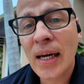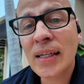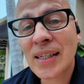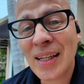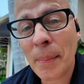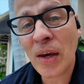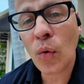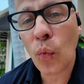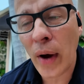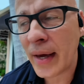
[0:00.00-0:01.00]
It's going to be
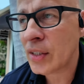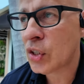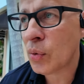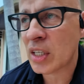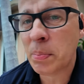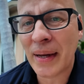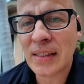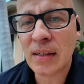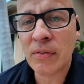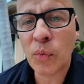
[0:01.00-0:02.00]
way too
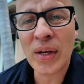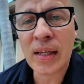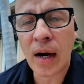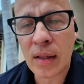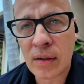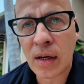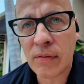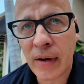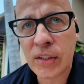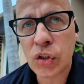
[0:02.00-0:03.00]
expensive with other
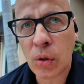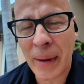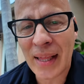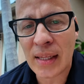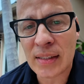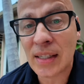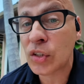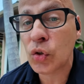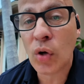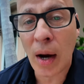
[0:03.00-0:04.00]
conventional methods
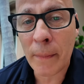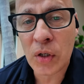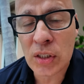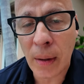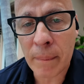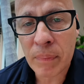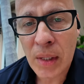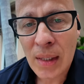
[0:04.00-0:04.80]
and too cumbersome.